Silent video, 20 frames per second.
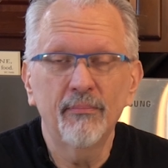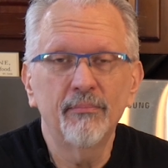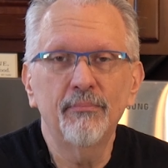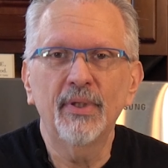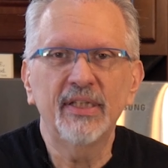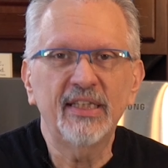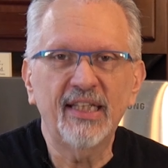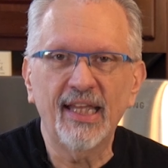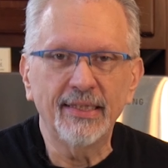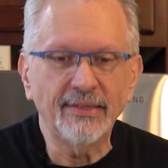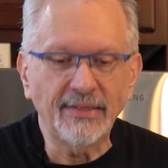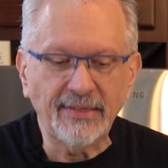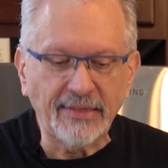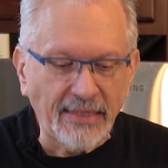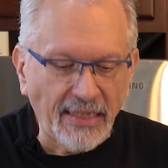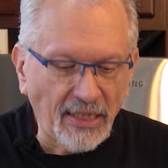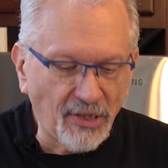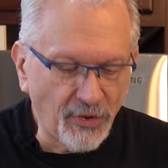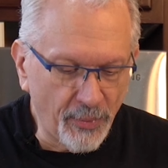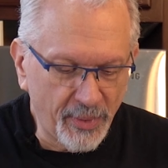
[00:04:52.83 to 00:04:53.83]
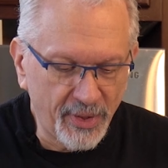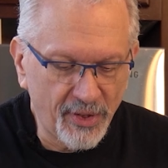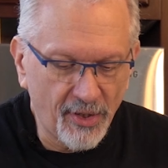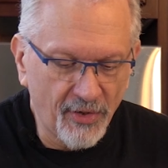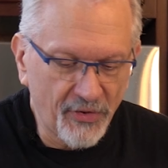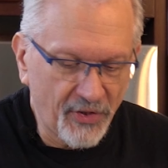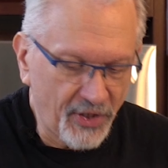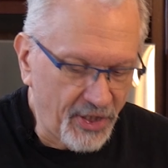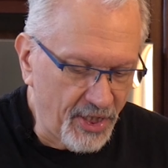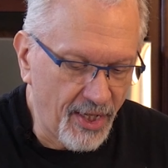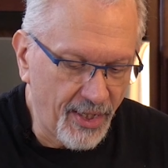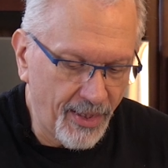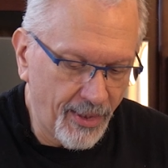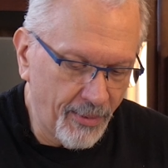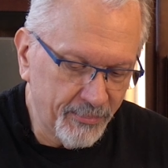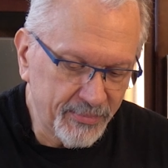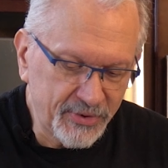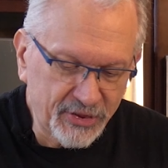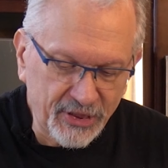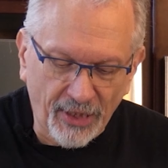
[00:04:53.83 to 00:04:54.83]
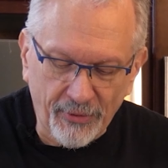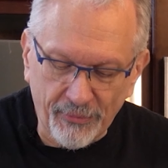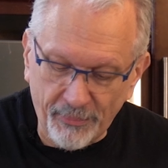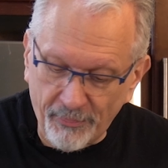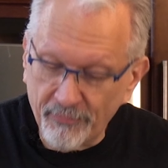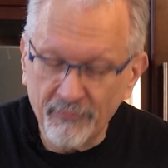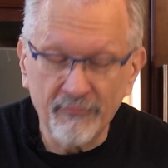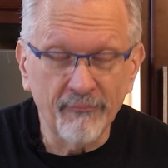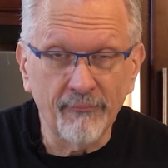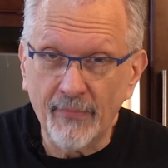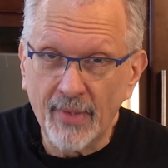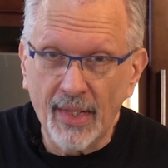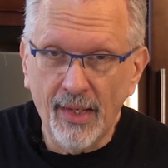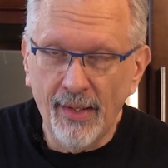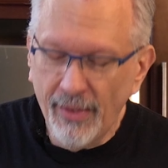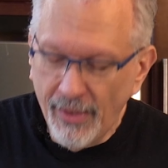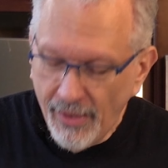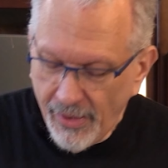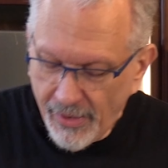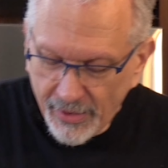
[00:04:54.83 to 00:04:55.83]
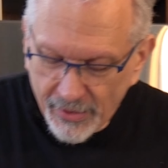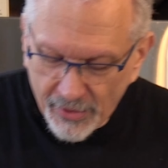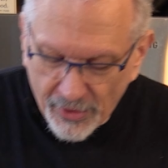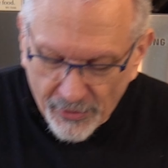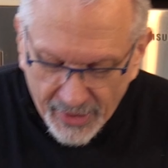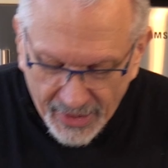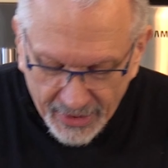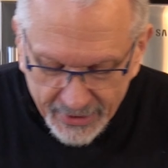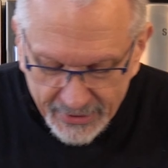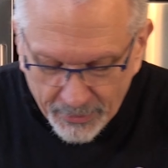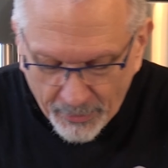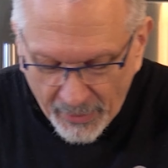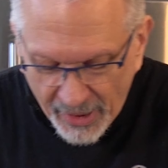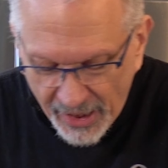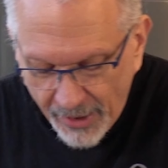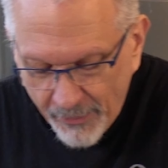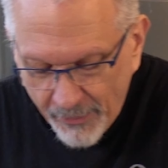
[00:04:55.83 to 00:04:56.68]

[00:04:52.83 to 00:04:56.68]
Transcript: but things stick to it all the time, so don't ask me.